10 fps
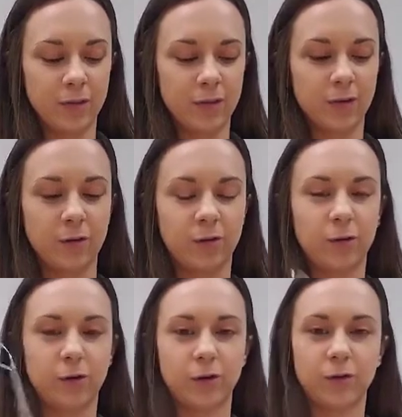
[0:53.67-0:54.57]
So
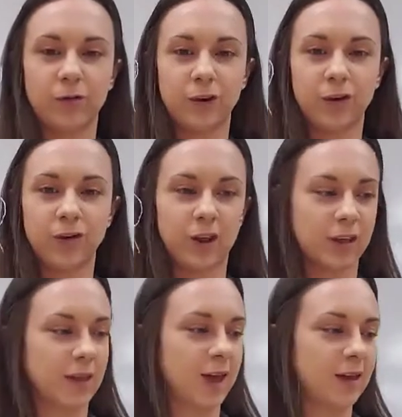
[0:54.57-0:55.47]
for your fish, like
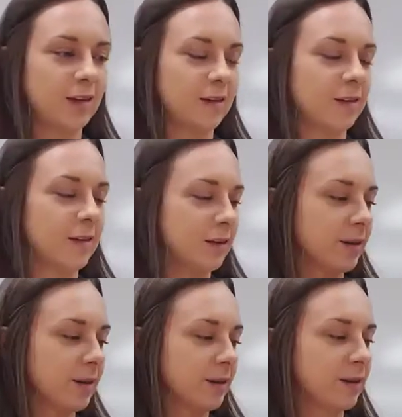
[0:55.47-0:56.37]
that,
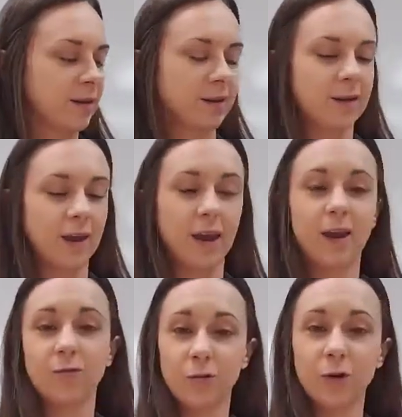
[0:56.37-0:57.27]

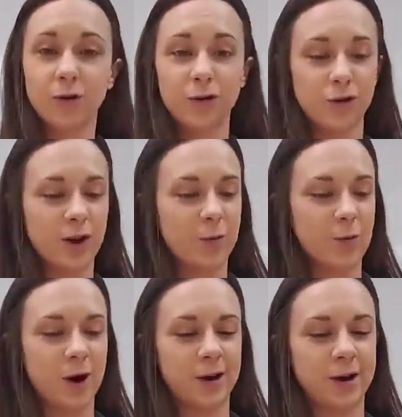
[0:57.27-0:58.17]
and for your straight
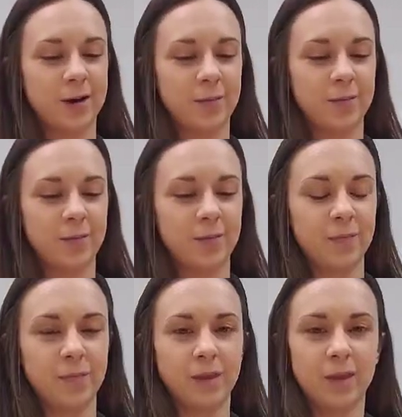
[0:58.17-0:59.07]
wire,
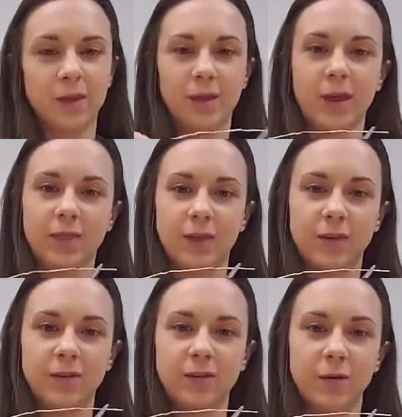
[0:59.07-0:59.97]
like
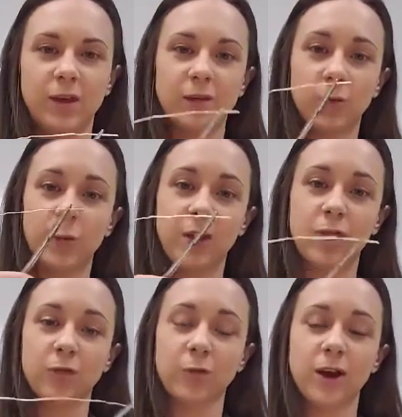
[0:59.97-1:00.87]
this. So these will be
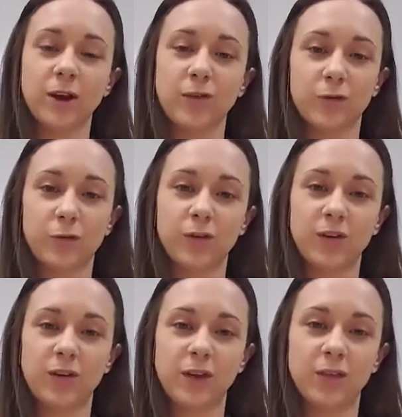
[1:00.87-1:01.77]
threaded through the
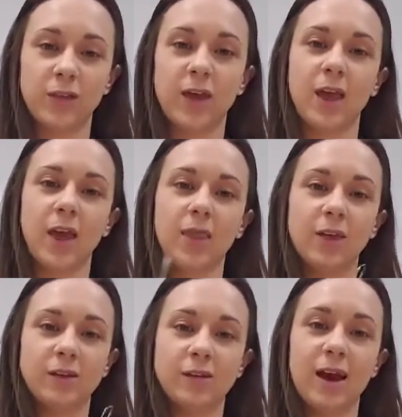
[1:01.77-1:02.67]
teeth and
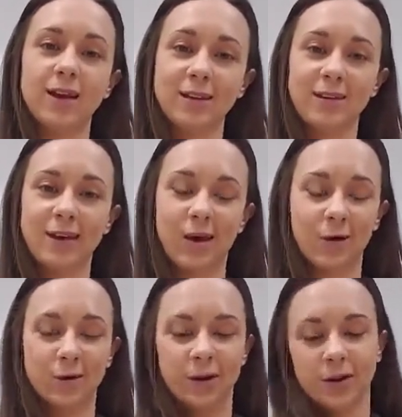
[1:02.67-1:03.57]
then tightened
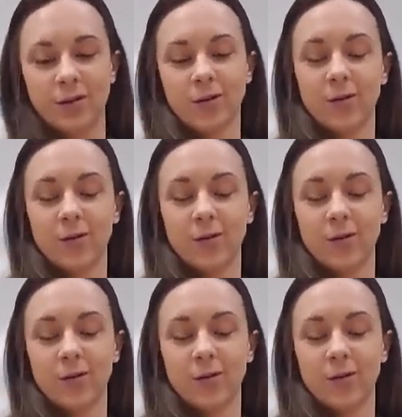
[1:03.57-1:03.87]
down so